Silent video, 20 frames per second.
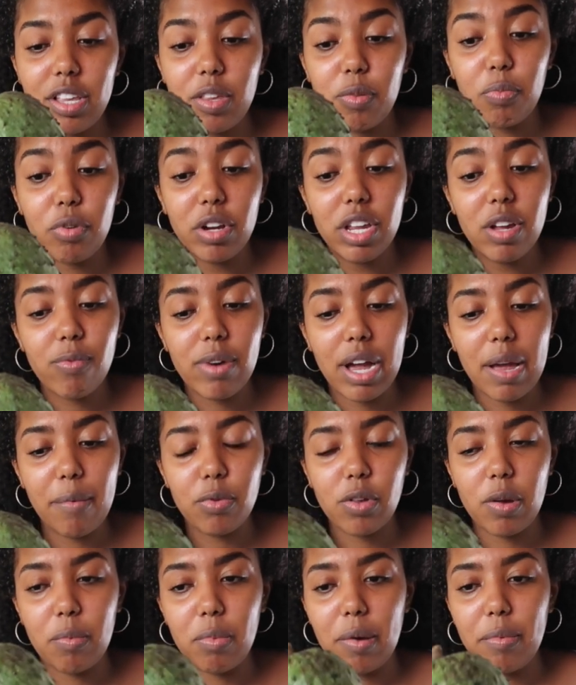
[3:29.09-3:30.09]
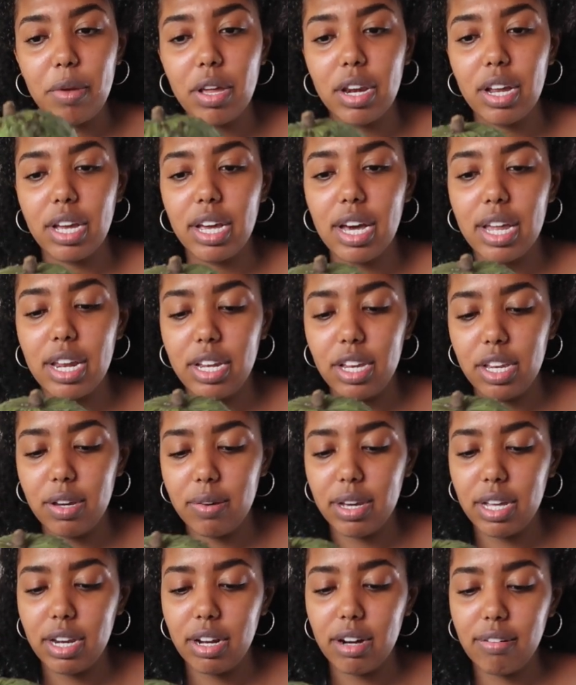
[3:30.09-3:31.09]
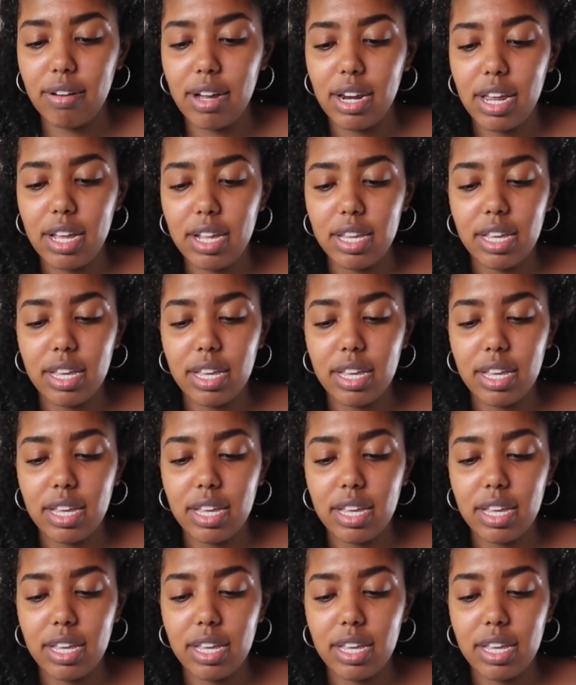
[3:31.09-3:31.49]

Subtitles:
It's pretty ripe, so I'm probably gonna cut into it already.